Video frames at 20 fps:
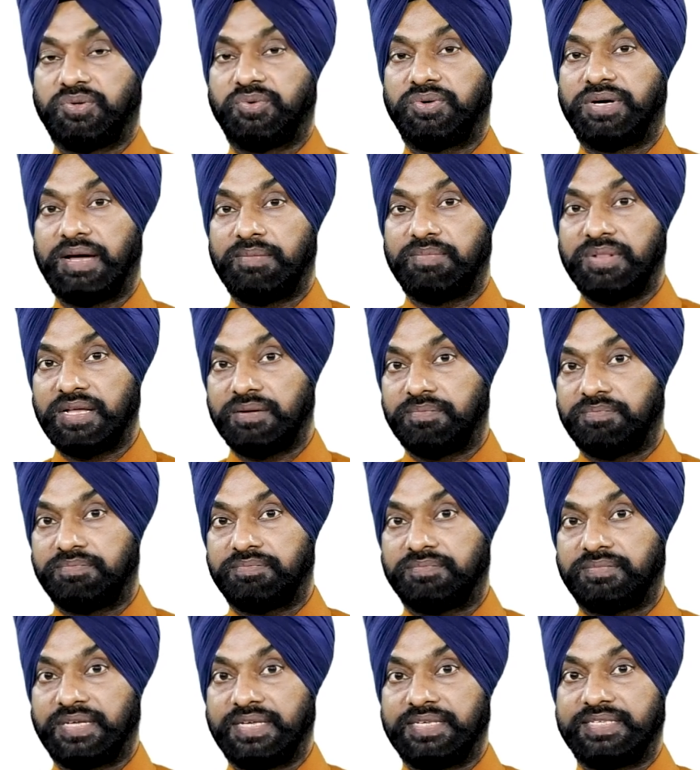to develop
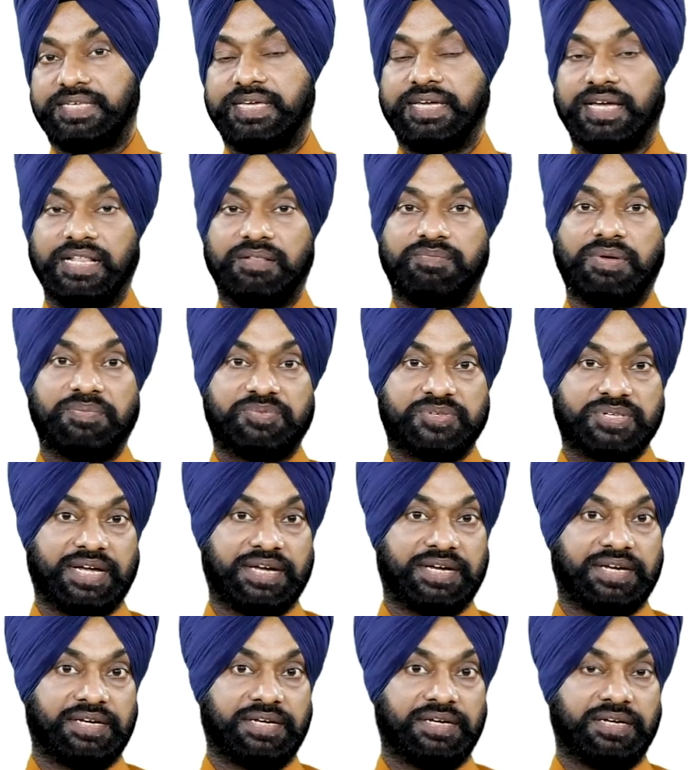a single
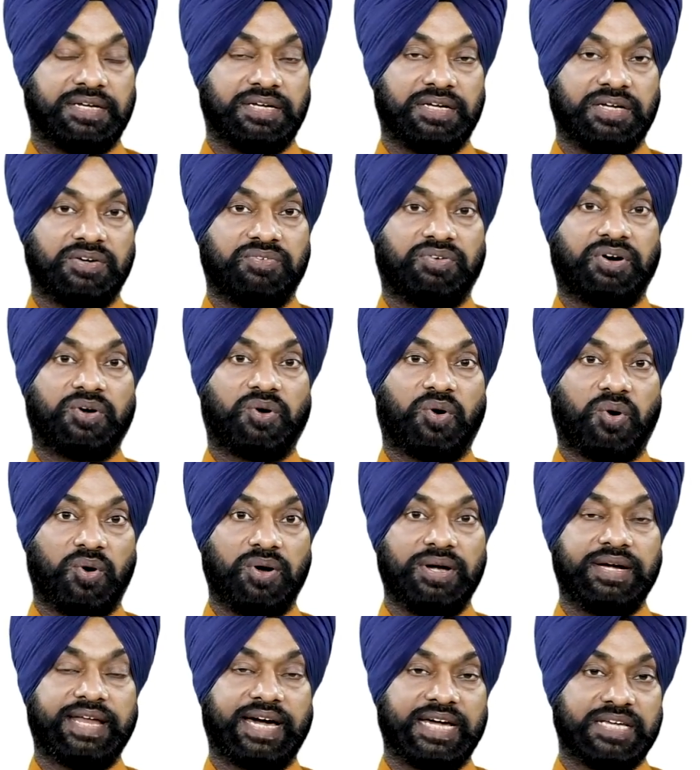website for
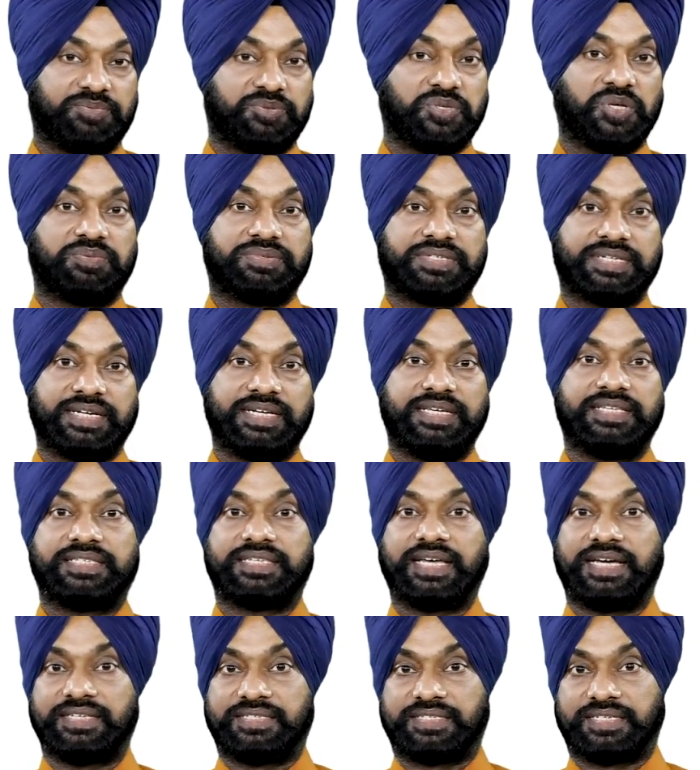all types of screen
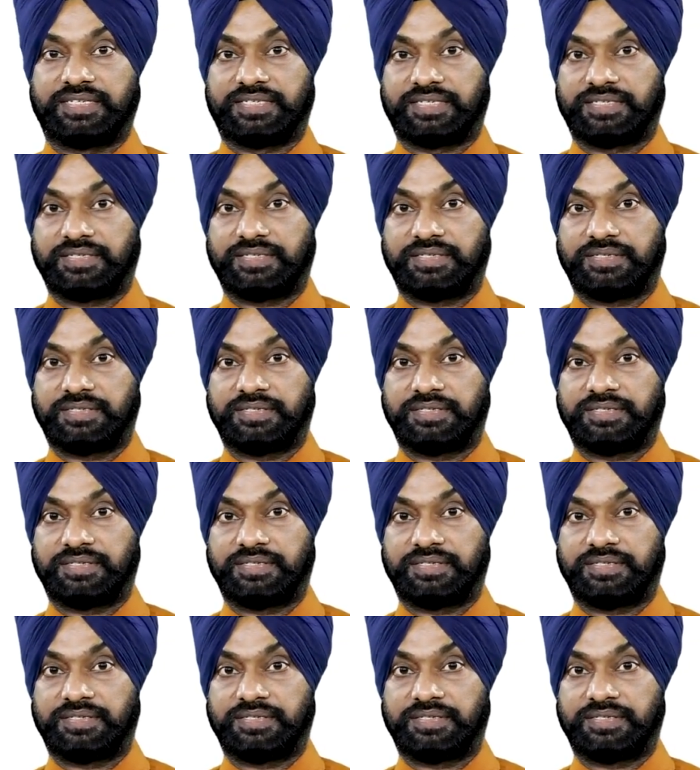sizes.